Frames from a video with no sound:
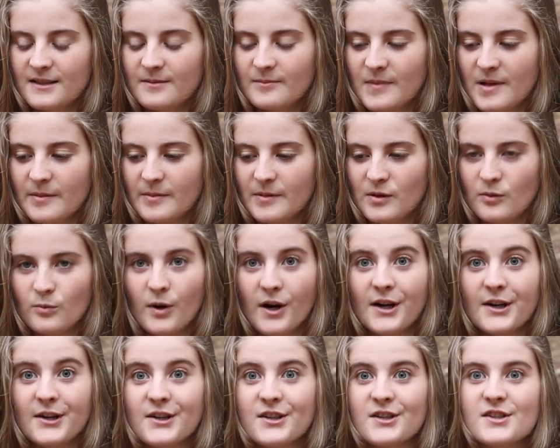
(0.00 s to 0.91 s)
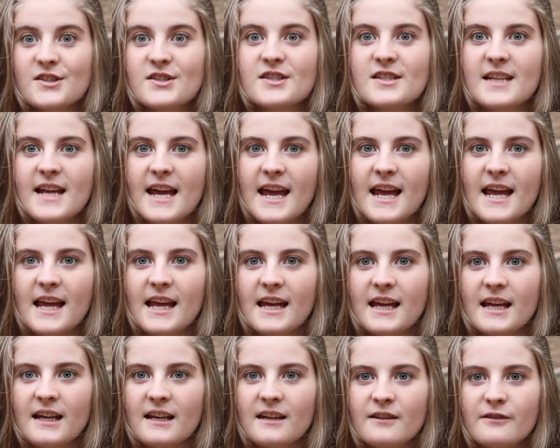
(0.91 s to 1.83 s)
maybe where you're
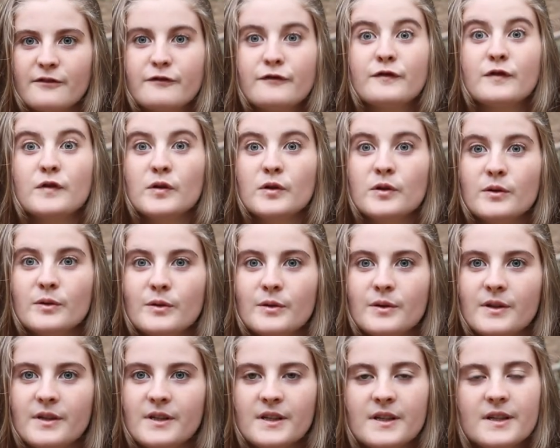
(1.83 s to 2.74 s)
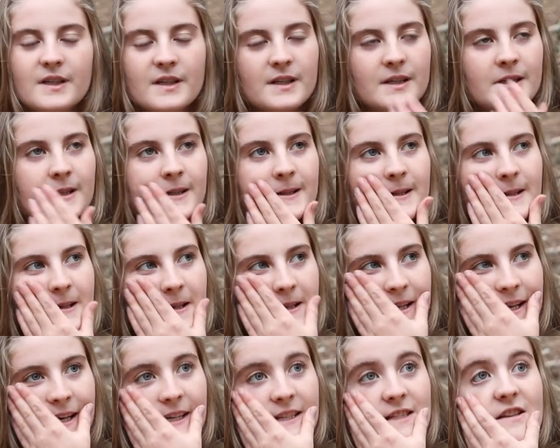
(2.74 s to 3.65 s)
staying, food,
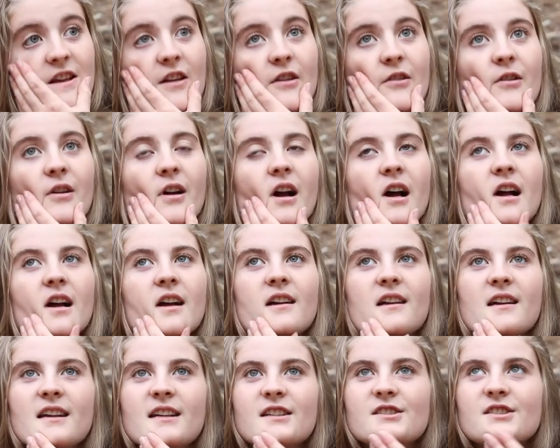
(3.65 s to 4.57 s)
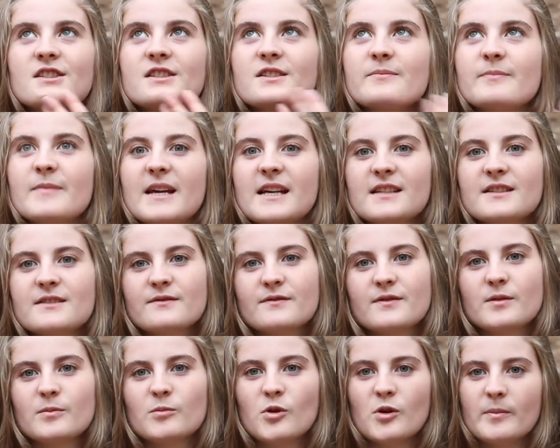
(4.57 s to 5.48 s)
etc., it just makes
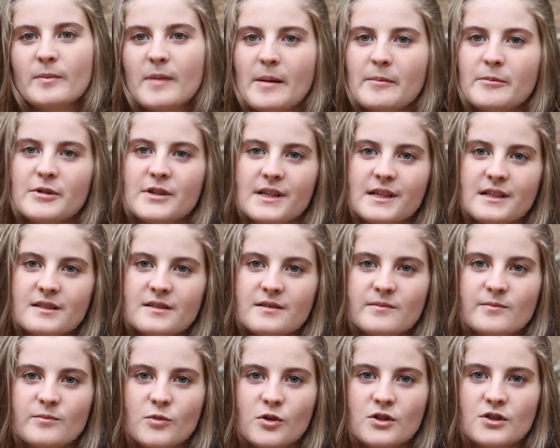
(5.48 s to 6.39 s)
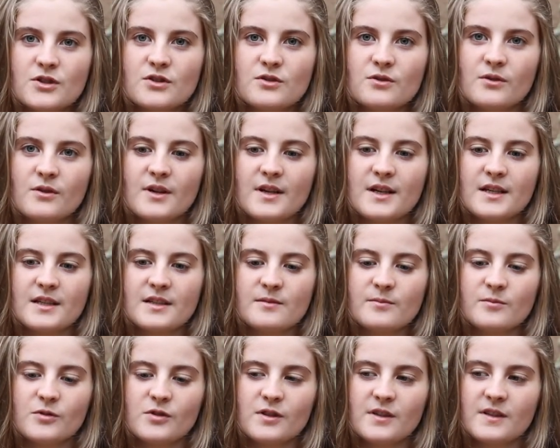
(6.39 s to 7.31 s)
for more memories, more stories,
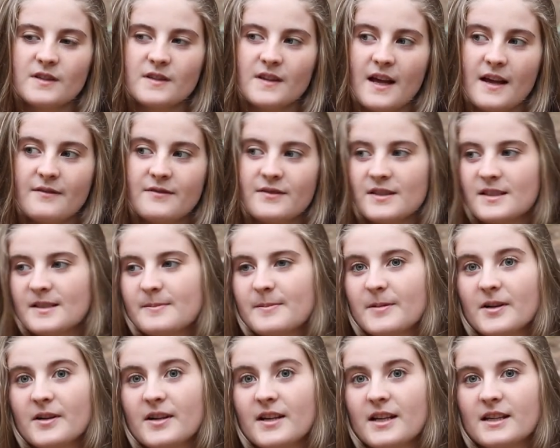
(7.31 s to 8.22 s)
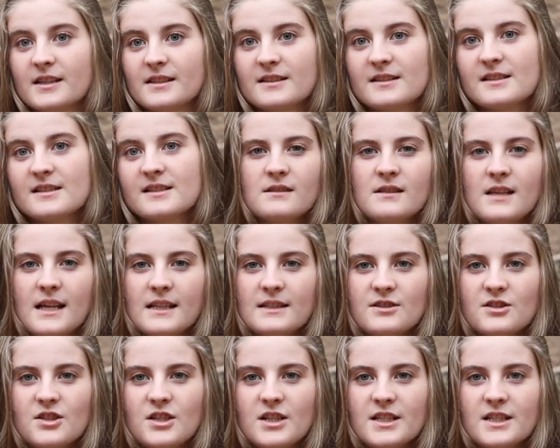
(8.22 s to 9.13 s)
more life experience. So
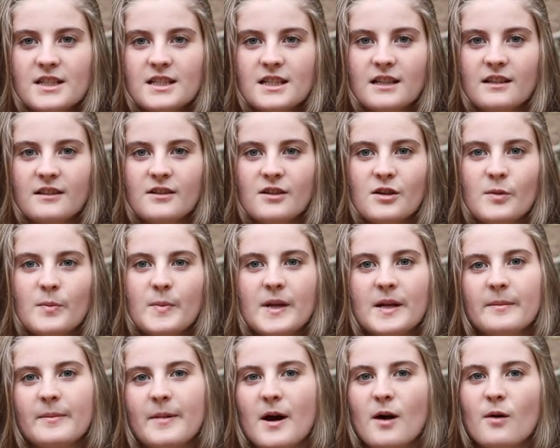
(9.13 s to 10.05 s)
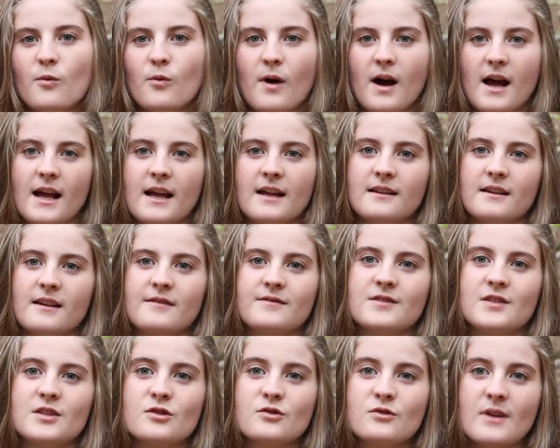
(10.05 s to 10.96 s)
that's just a little bit about why I love
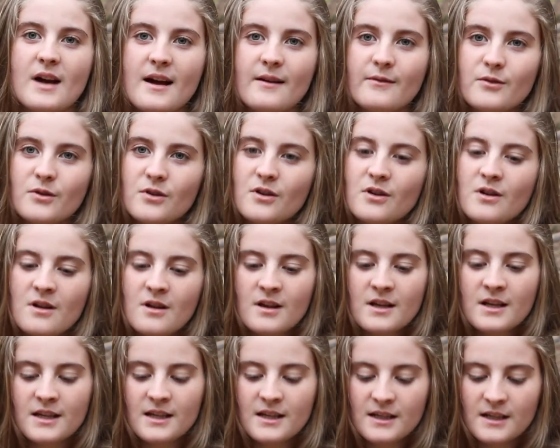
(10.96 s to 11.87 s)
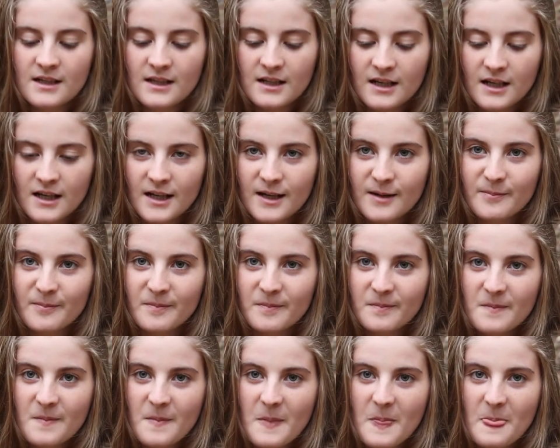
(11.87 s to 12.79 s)
to travel. I
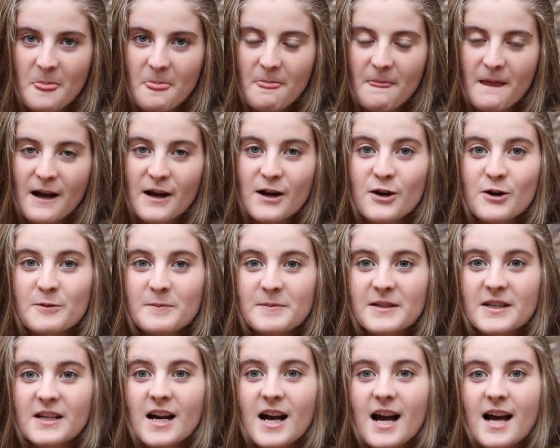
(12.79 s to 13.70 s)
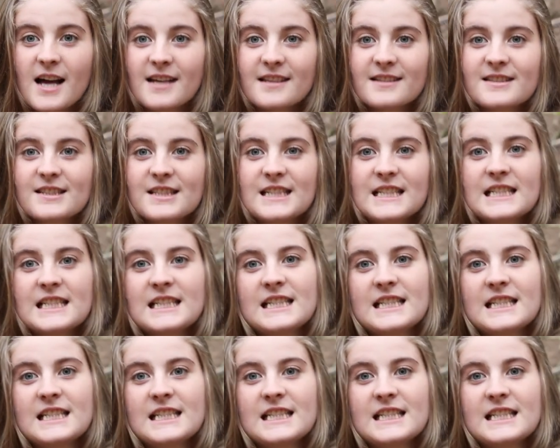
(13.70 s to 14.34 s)
hope you guys